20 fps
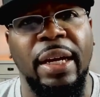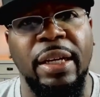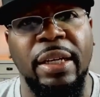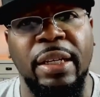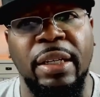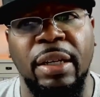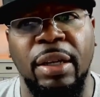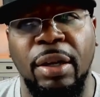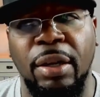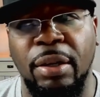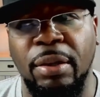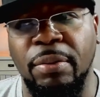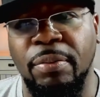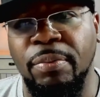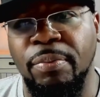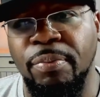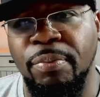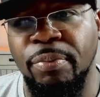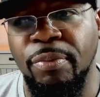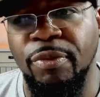here
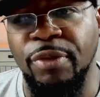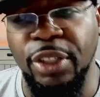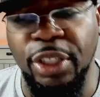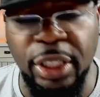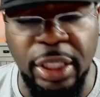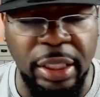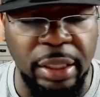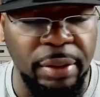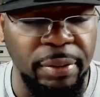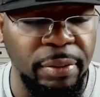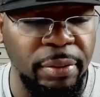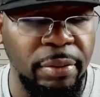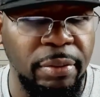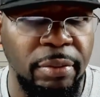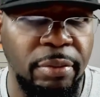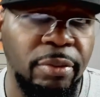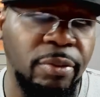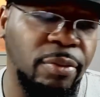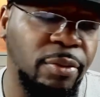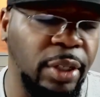in Virginia.
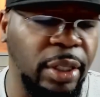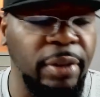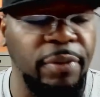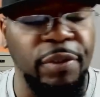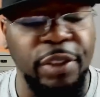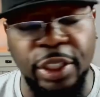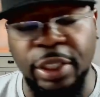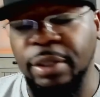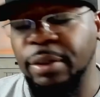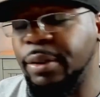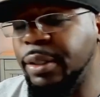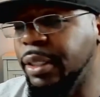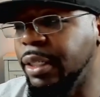Well, Virginia.